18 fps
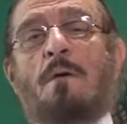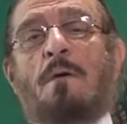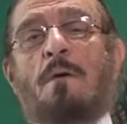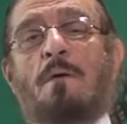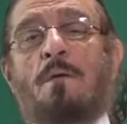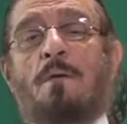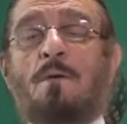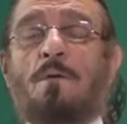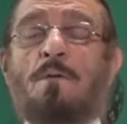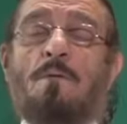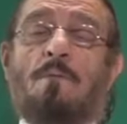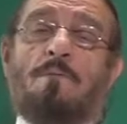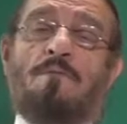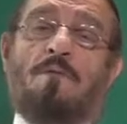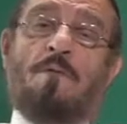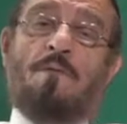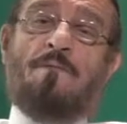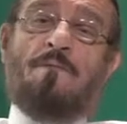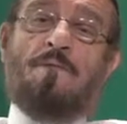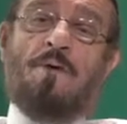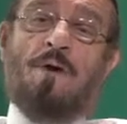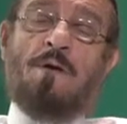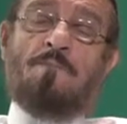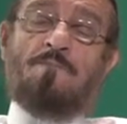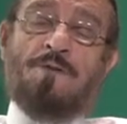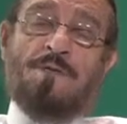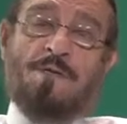for
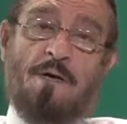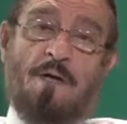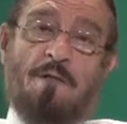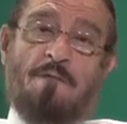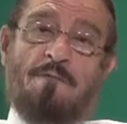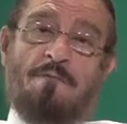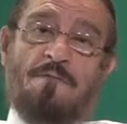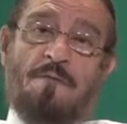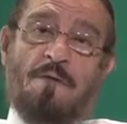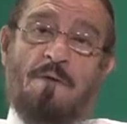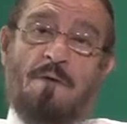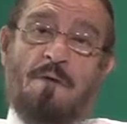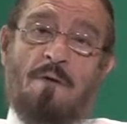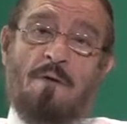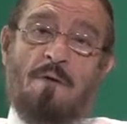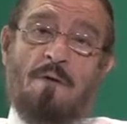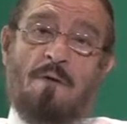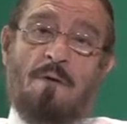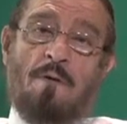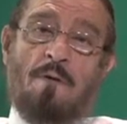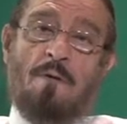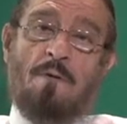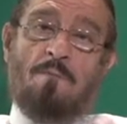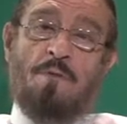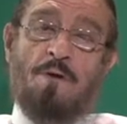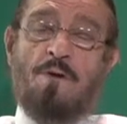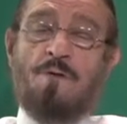himself,
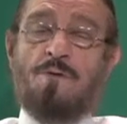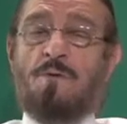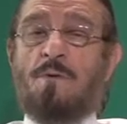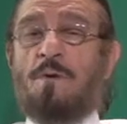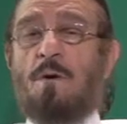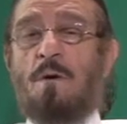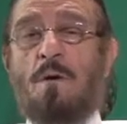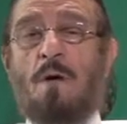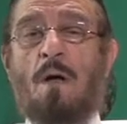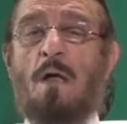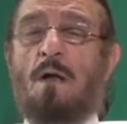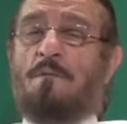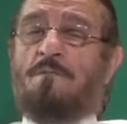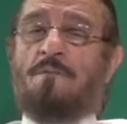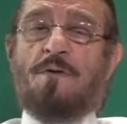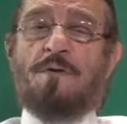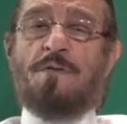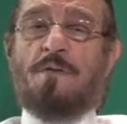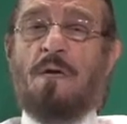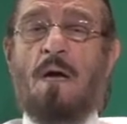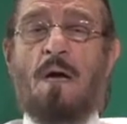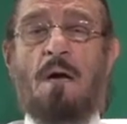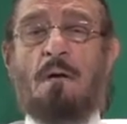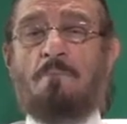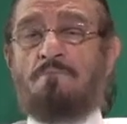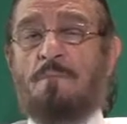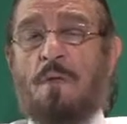because we know all of us,
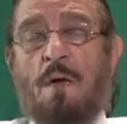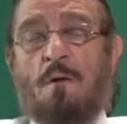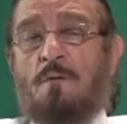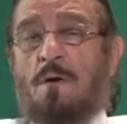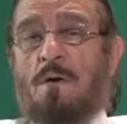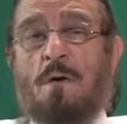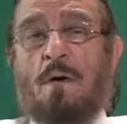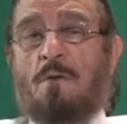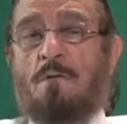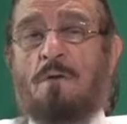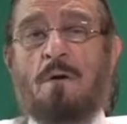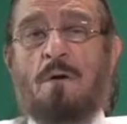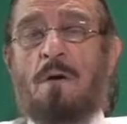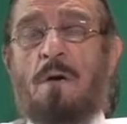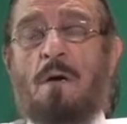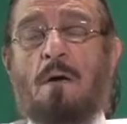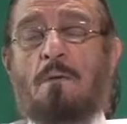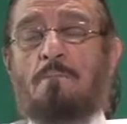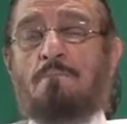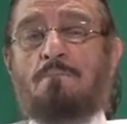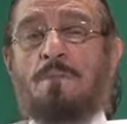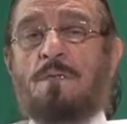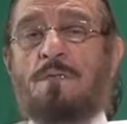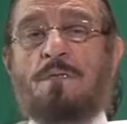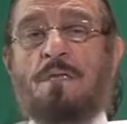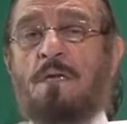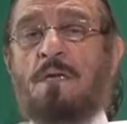our
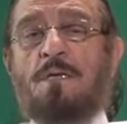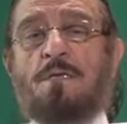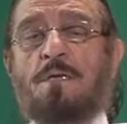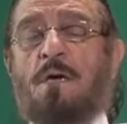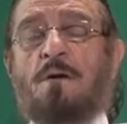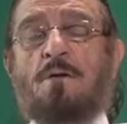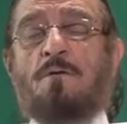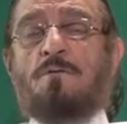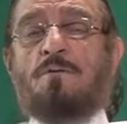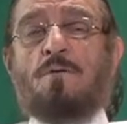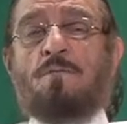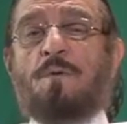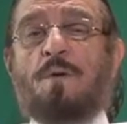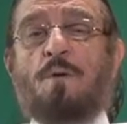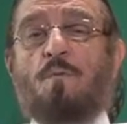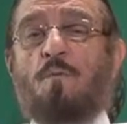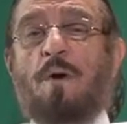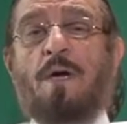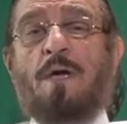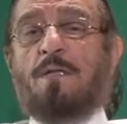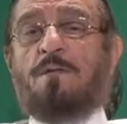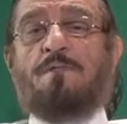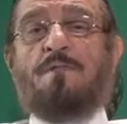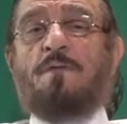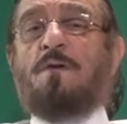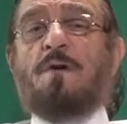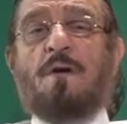deeds are going to be weighed
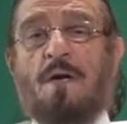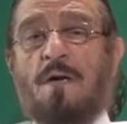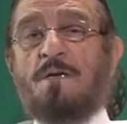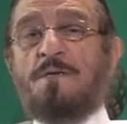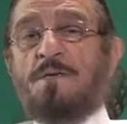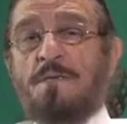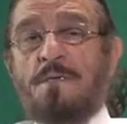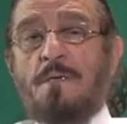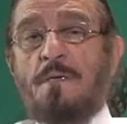for us